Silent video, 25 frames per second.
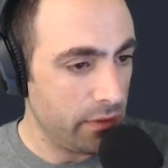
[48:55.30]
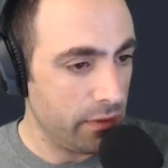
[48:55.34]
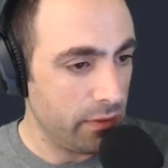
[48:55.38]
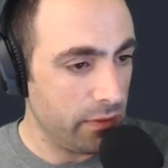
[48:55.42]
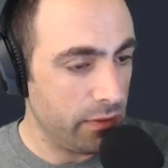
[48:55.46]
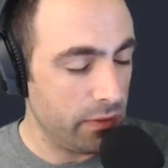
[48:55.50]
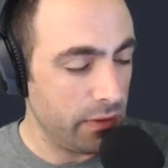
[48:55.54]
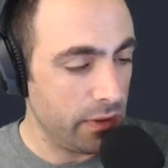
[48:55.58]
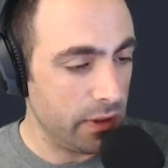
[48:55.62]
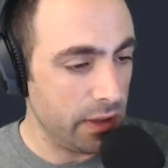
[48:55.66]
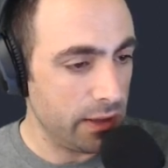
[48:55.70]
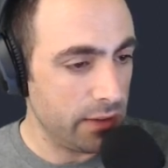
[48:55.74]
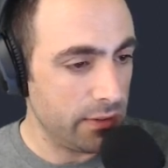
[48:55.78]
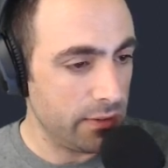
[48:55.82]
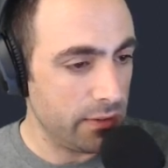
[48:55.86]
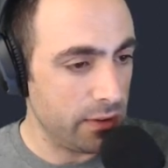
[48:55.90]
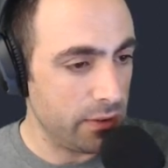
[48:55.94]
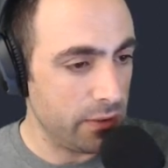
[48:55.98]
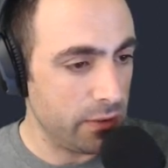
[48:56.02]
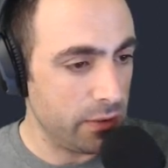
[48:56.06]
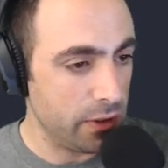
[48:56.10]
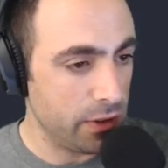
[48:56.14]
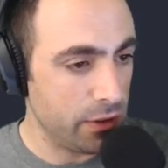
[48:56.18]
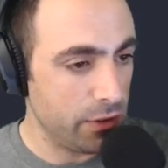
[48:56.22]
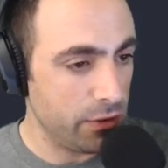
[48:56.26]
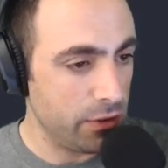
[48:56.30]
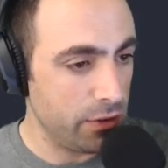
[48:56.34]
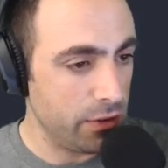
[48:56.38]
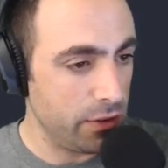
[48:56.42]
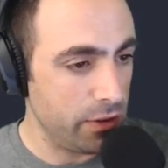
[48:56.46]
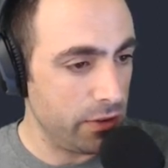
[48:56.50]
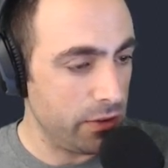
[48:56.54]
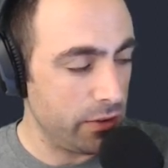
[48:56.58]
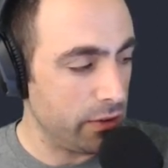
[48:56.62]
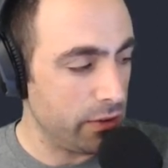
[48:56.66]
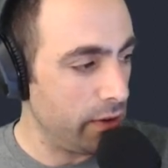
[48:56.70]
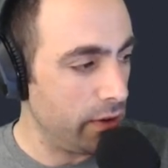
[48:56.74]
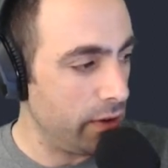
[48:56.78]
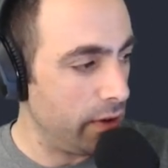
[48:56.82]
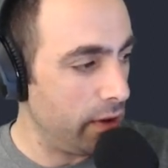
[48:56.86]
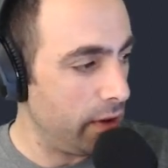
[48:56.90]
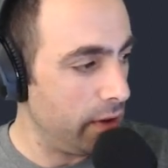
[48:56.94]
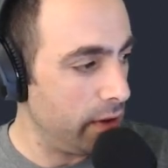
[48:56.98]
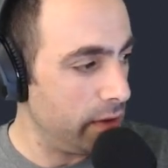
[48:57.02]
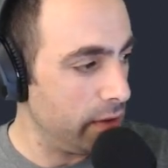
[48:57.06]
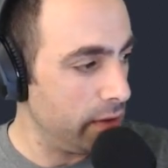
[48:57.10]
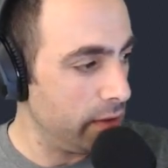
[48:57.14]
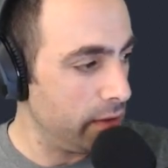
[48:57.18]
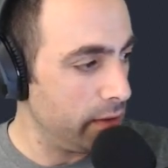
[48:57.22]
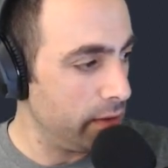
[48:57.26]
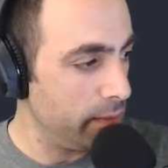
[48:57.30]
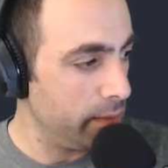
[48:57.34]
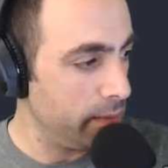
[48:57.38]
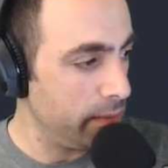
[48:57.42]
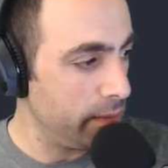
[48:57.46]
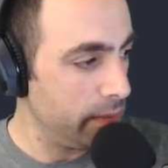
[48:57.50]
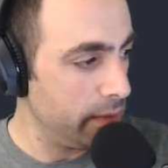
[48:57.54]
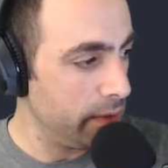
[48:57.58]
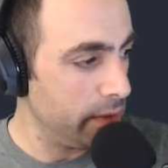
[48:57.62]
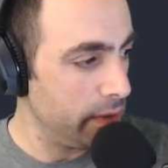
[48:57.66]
Flex direction is column.